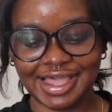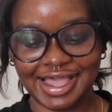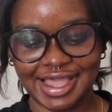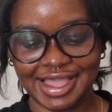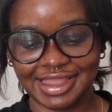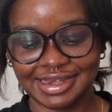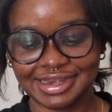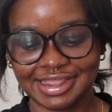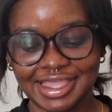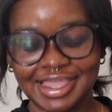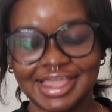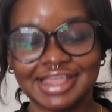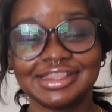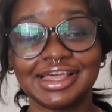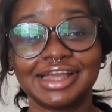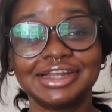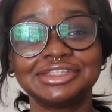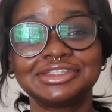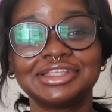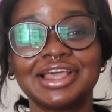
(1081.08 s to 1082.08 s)
CAD.
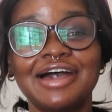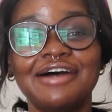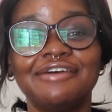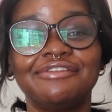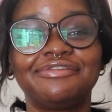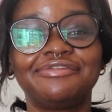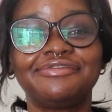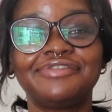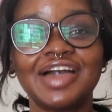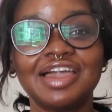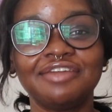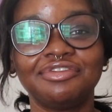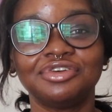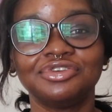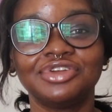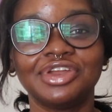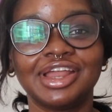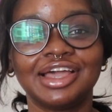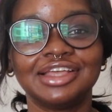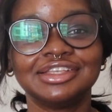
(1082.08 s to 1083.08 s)
That is
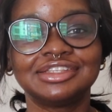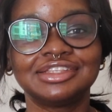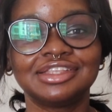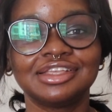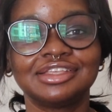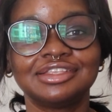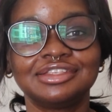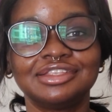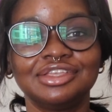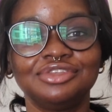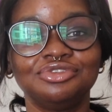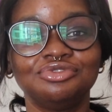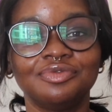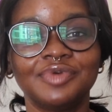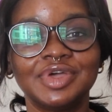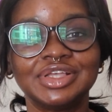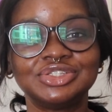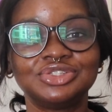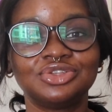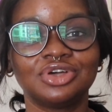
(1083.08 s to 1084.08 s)
560
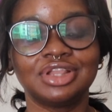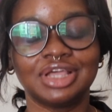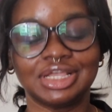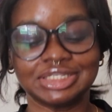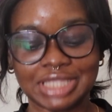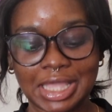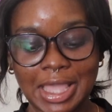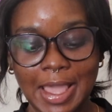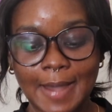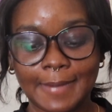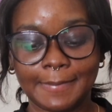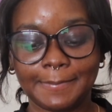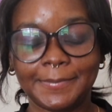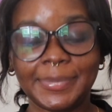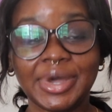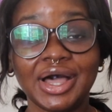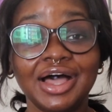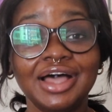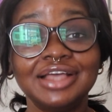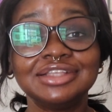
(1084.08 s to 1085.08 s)
US dollars
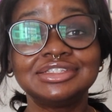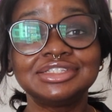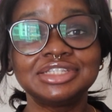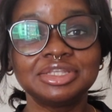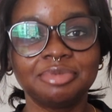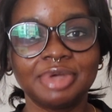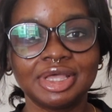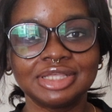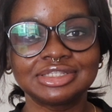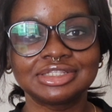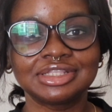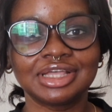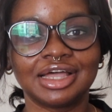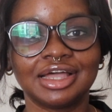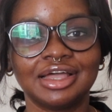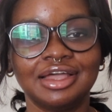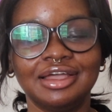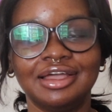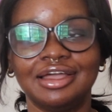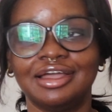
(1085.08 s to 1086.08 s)
per
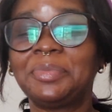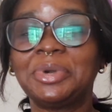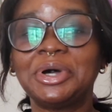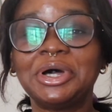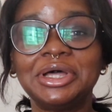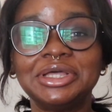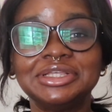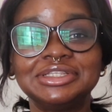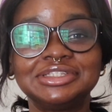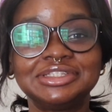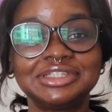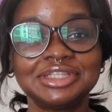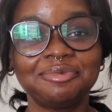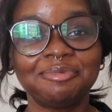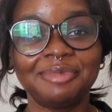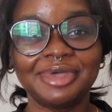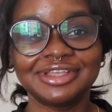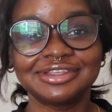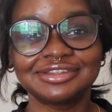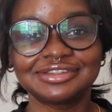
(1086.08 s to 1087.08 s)
semester.
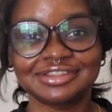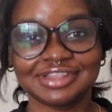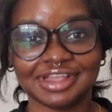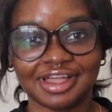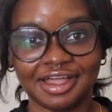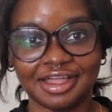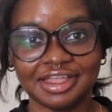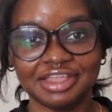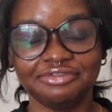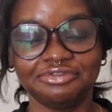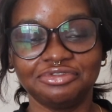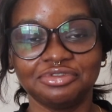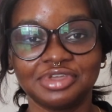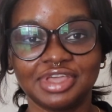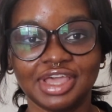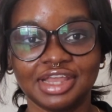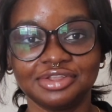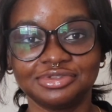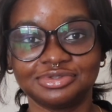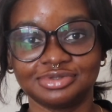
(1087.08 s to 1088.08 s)
If you
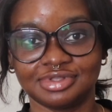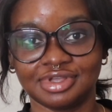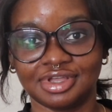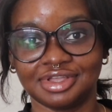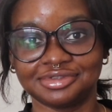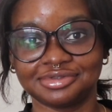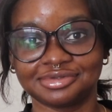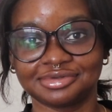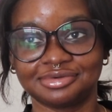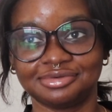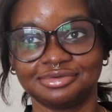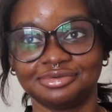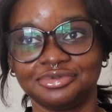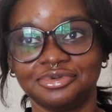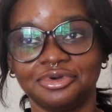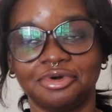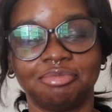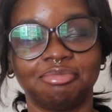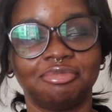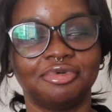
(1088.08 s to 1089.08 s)
get into that school,
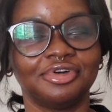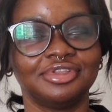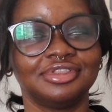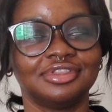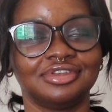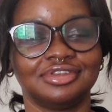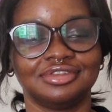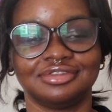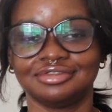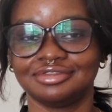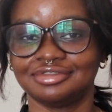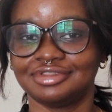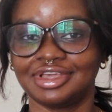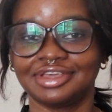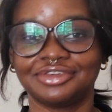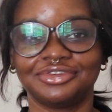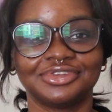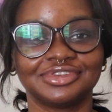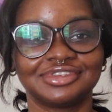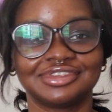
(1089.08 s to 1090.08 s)
you're balling,
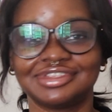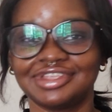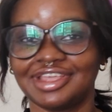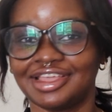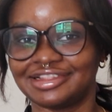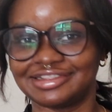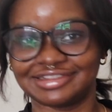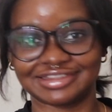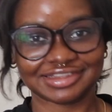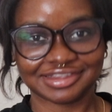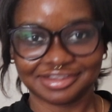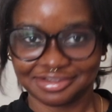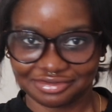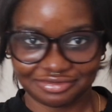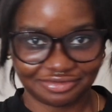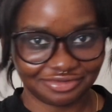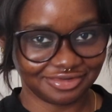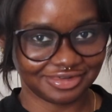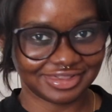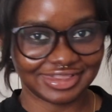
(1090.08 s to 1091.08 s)
like you're set
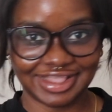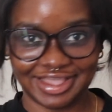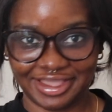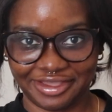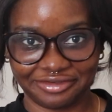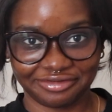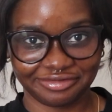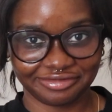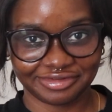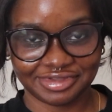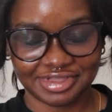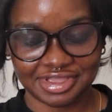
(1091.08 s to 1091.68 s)
for life.